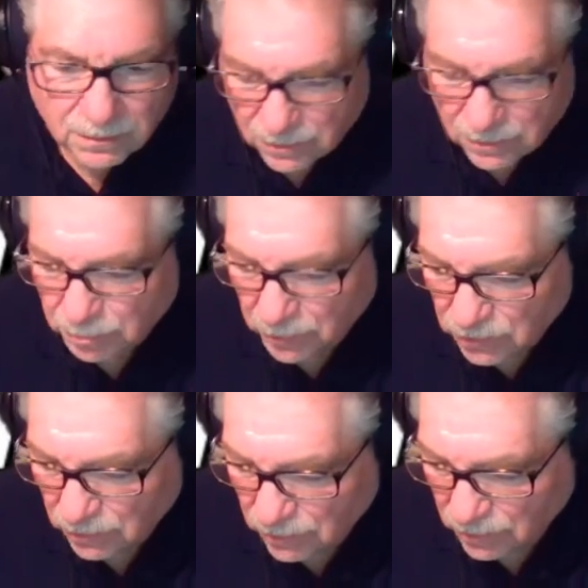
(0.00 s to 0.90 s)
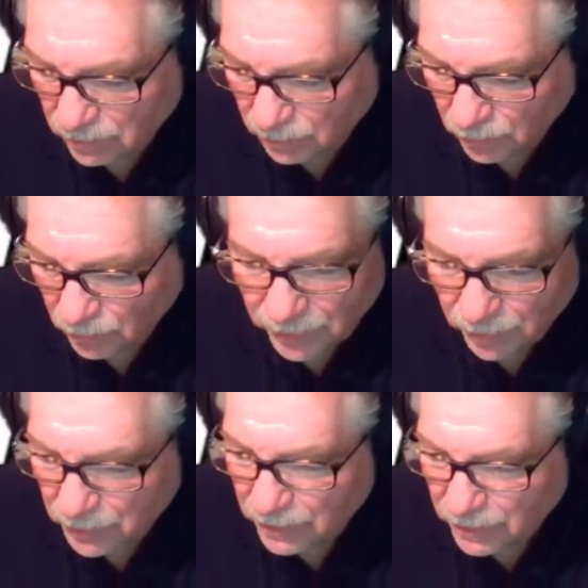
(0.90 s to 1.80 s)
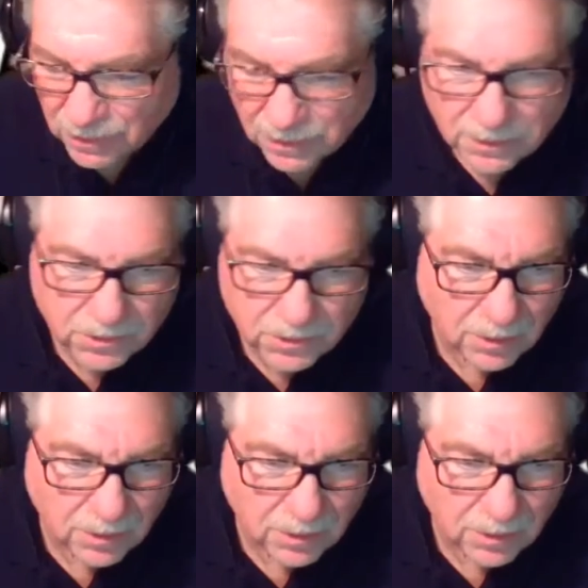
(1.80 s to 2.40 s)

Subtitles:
Especially with the way the media is,